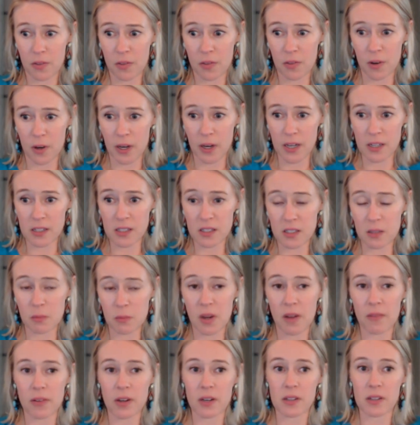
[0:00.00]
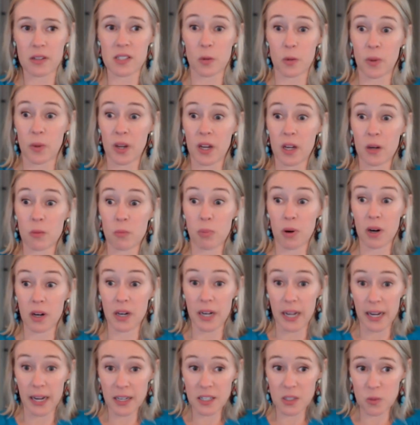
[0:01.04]
there is some evidence that we can
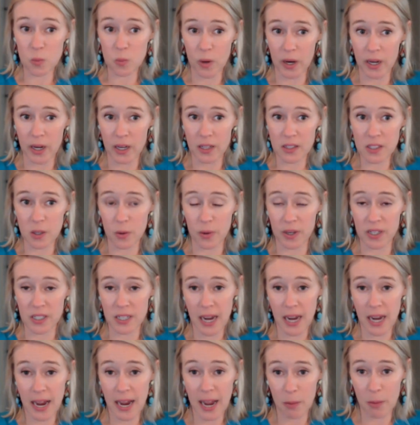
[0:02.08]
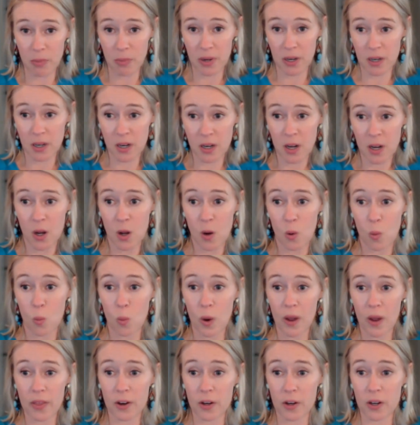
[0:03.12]
predict when it's going to happen.
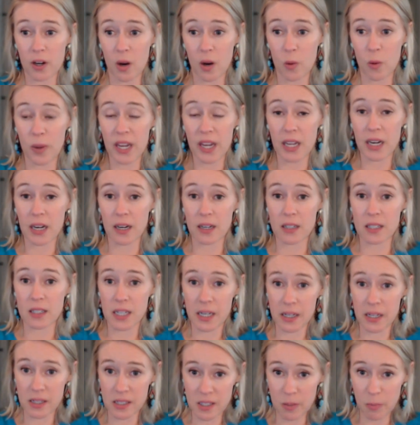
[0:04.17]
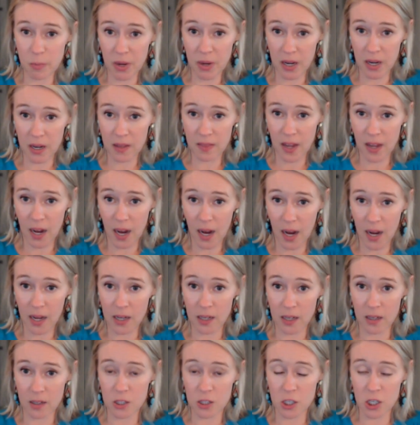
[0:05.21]
Whether or not we can anticipate that
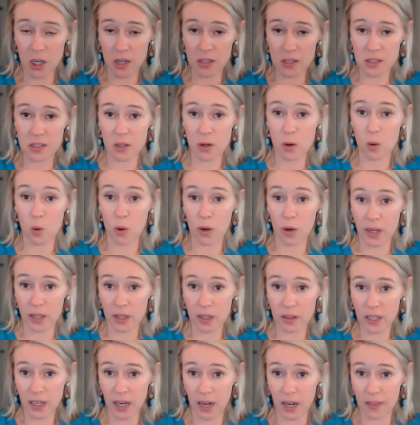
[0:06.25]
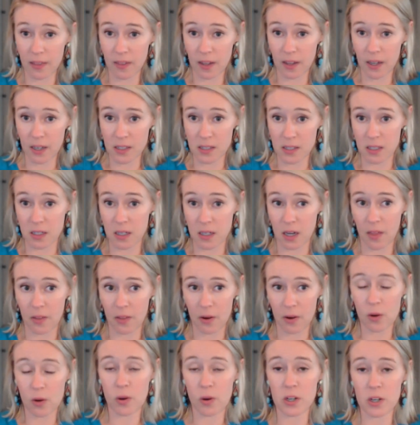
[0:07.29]
and adjust accordingly, I think is
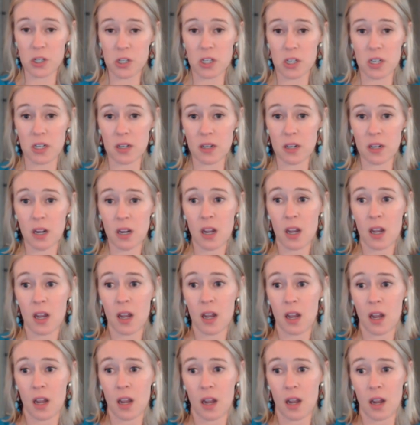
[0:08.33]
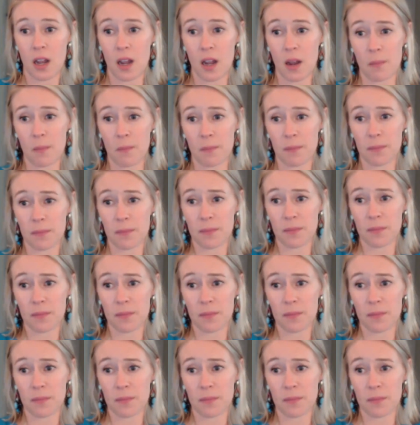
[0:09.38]
another question. Um,